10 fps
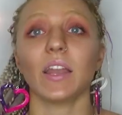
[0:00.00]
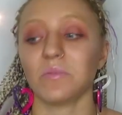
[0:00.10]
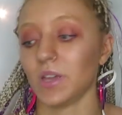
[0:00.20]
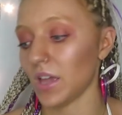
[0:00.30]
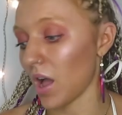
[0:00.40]

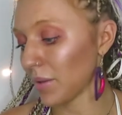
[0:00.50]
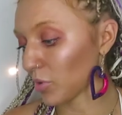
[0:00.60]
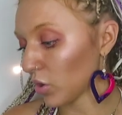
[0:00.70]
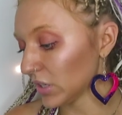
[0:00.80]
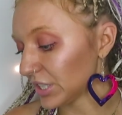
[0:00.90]
Anyway, I'm
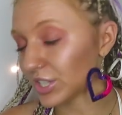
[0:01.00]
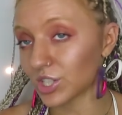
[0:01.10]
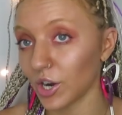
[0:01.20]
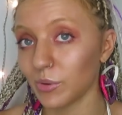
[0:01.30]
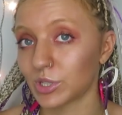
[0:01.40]
going to
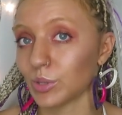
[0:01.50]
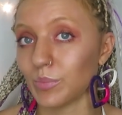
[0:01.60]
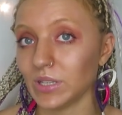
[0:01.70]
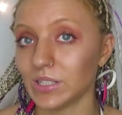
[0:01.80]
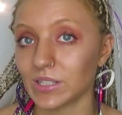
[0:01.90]
start with some
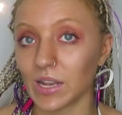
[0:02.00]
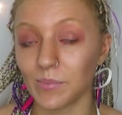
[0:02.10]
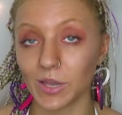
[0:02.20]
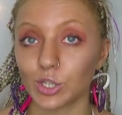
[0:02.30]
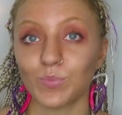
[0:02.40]
pieces that I
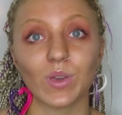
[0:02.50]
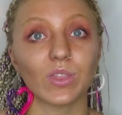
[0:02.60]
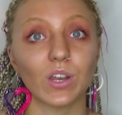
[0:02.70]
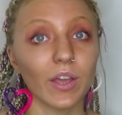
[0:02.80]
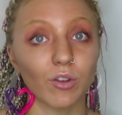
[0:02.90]
picked up
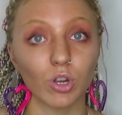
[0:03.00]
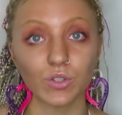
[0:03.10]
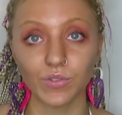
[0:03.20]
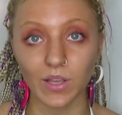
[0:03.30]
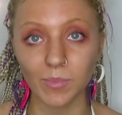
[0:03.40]
at the Nine
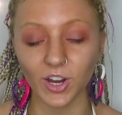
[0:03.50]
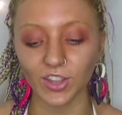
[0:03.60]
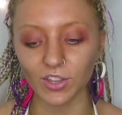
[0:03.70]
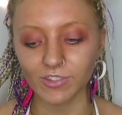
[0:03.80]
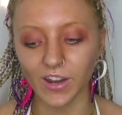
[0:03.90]
Crows flea
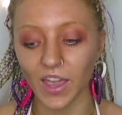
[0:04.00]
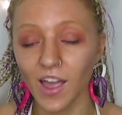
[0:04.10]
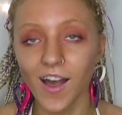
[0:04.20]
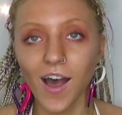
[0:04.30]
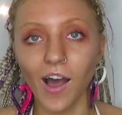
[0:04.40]
market the other day.
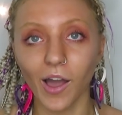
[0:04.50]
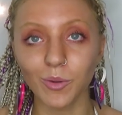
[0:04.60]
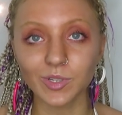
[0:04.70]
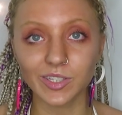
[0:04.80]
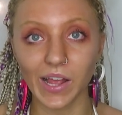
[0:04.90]
I
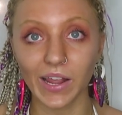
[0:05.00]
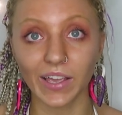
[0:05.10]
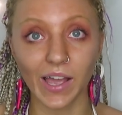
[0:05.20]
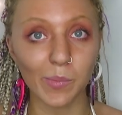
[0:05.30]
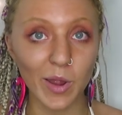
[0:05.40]
was
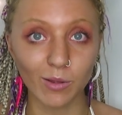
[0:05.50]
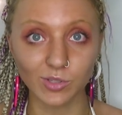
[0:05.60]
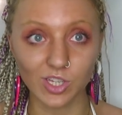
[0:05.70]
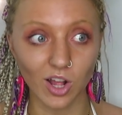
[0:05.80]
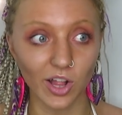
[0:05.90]
selling, I had my
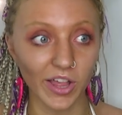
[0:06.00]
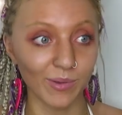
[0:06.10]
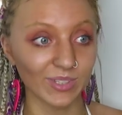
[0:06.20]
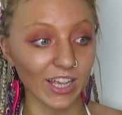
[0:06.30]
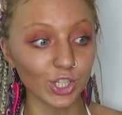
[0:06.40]
own stall. It
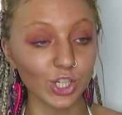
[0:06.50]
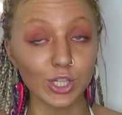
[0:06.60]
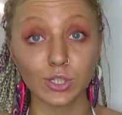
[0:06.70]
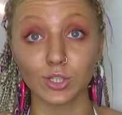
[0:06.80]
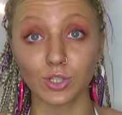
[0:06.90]
was
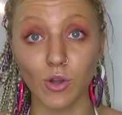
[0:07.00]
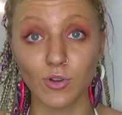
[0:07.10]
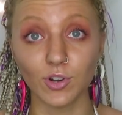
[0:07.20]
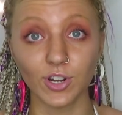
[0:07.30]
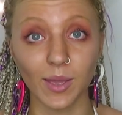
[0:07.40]
actually
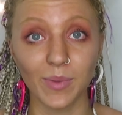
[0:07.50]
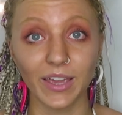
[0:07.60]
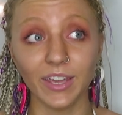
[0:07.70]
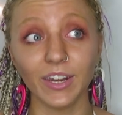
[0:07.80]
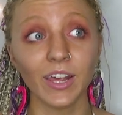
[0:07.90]
so good. I
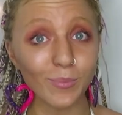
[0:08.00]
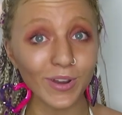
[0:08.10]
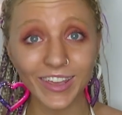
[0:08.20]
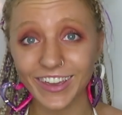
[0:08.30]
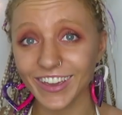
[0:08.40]
made some
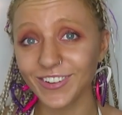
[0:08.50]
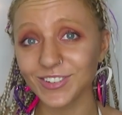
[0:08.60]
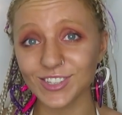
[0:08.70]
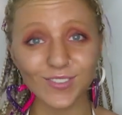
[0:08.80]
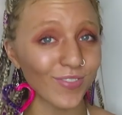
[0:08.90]
money,
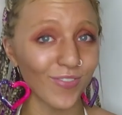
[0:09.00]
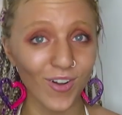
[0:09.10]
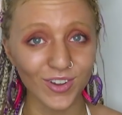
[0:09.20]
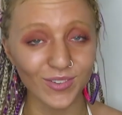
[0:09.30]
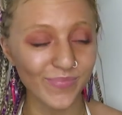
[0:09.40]
which is
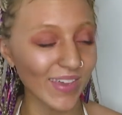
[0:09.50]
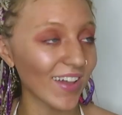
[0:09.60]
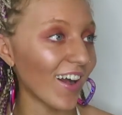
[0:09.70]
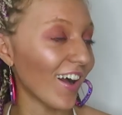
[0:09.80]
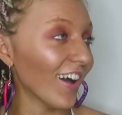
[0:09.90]
fun
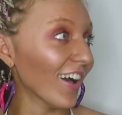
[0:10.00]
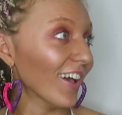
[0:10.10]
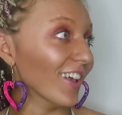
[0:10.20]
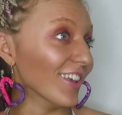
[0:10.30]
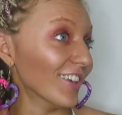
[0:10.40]

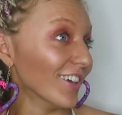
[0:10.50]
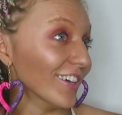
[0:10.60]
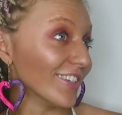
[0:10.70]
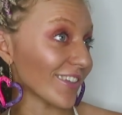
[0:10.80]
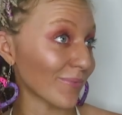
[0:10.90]

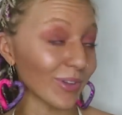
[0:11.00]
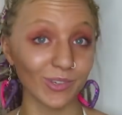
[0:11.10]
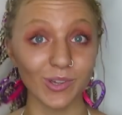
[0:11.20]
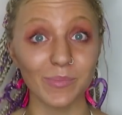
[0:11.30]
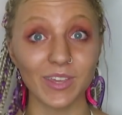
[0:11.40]
because I'm
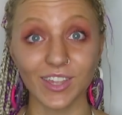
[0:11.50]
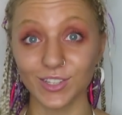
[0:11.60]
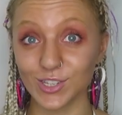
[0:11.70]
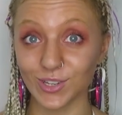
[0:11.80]
going to Ibiza on